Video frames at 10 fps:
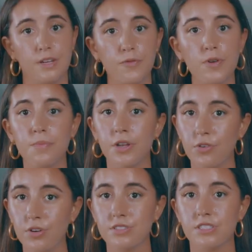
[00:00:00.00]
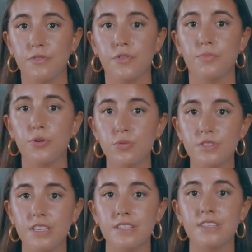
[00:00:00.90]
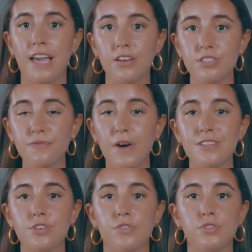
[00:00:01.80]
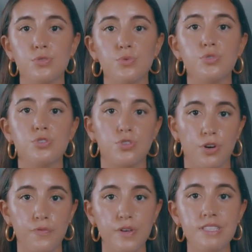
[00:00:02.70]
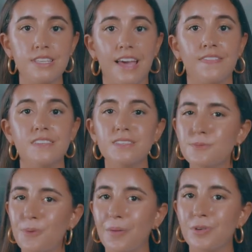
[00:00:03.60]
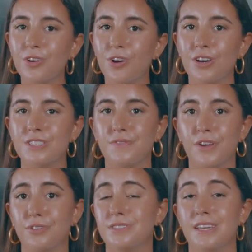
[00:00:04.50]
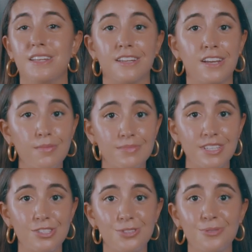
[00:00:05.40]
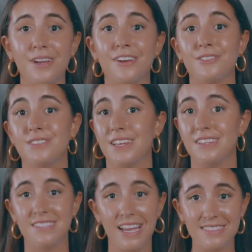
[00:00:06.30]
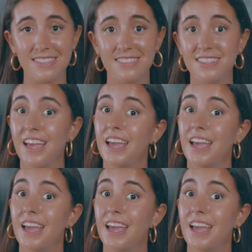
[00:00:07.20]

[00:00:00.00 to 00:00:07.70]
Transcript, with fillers: Different minerals, different proteins, calcifies on the tooth's surface, and this is probably the cause of irritated gum tissue, irritated dentists,